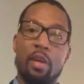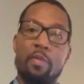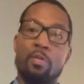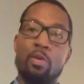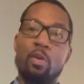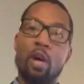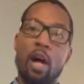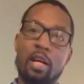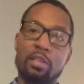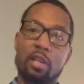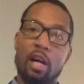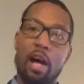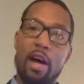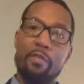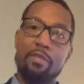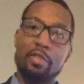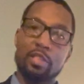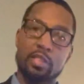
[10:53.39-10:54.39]
If you guys are
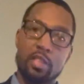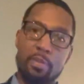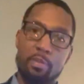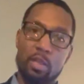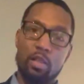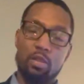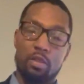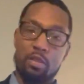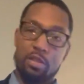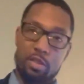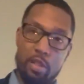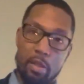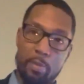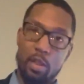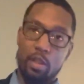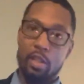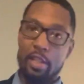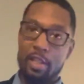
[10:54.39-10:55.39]
having
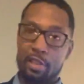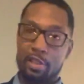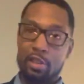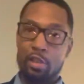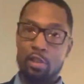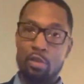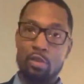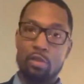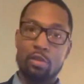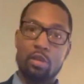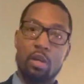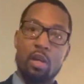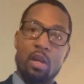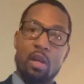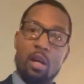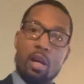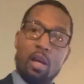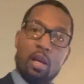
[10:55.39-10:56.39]
similar issues,
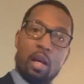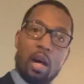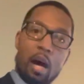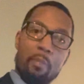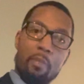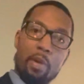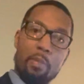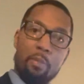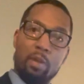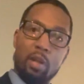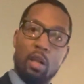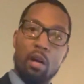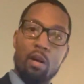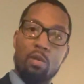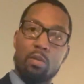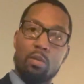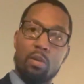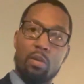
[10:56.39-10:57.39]
comment
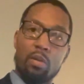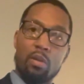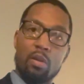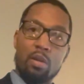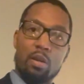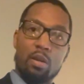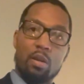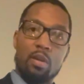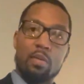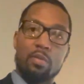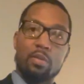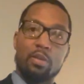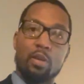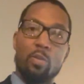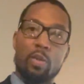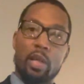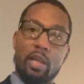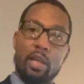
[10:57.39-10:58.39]
below so
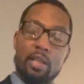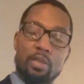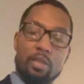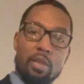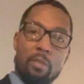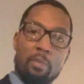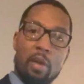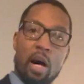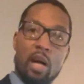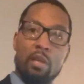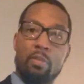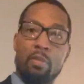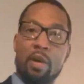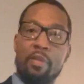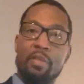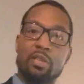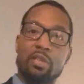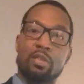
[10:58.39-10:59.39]
we can get to the bottom
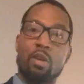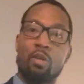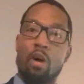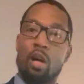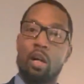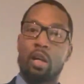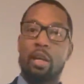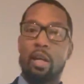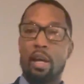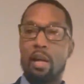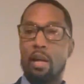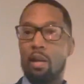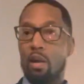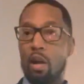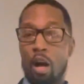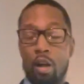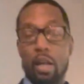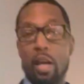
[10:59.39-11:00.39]
of it, so
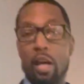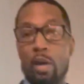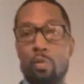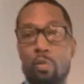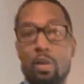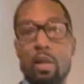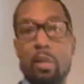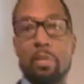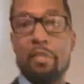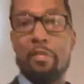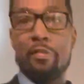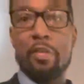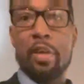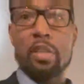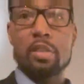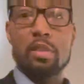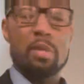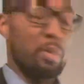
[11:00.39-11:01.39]
Arcade1Up can
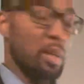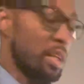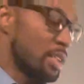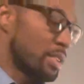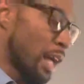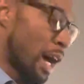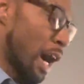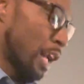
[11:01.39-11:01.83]
fix it, because I